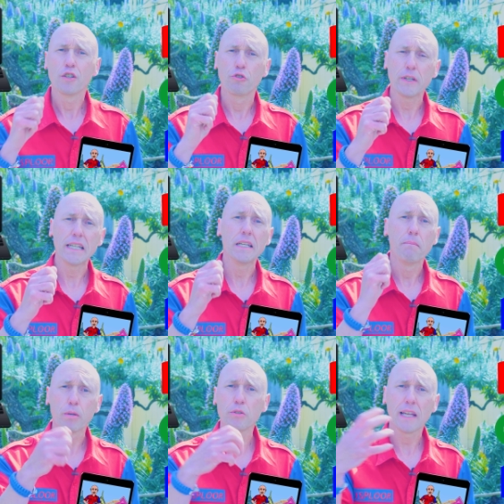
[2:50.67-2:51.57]
green,
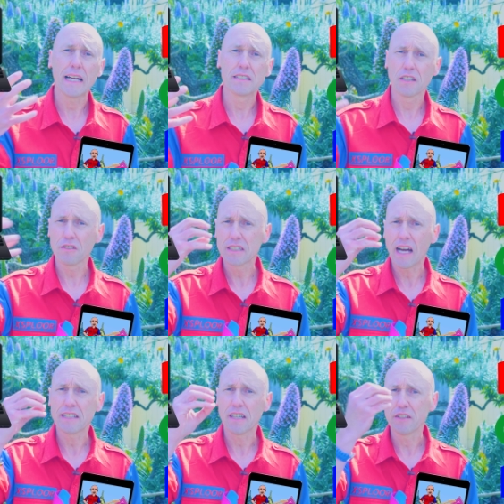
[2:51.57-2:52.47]
blue lights, little
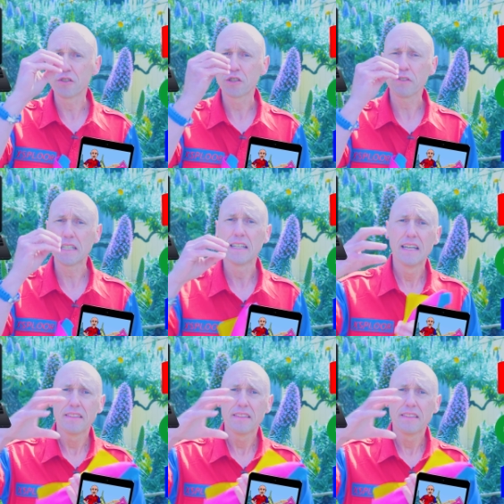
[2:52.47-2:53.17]
dots on your screen